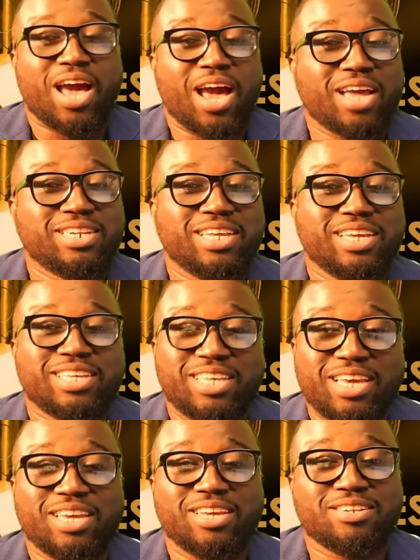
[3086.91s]
And
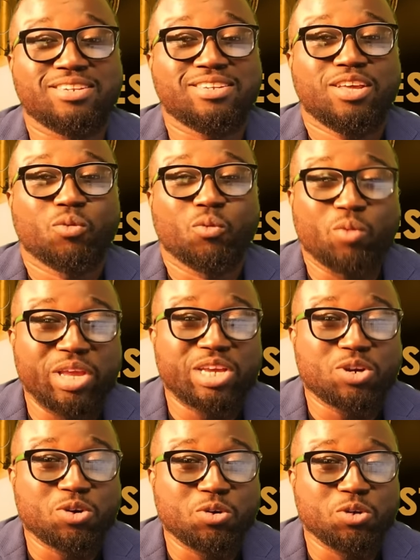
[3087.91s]
again,
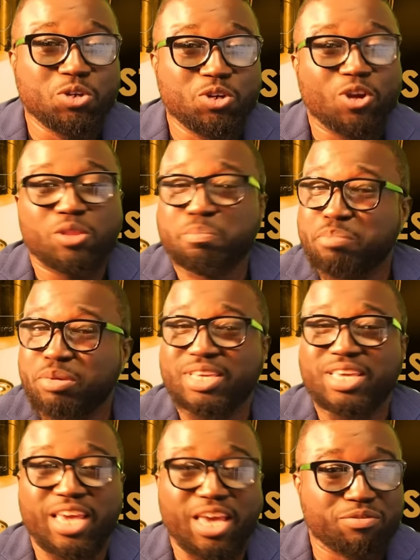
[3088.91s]
we could not
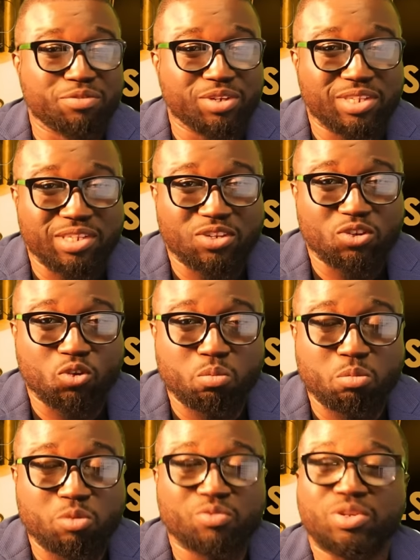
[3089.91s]
pick every single
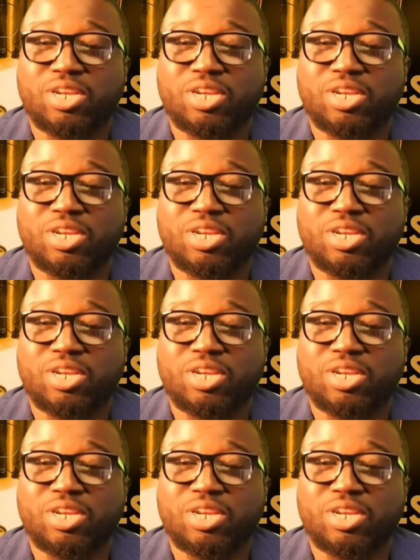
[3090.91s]
movie.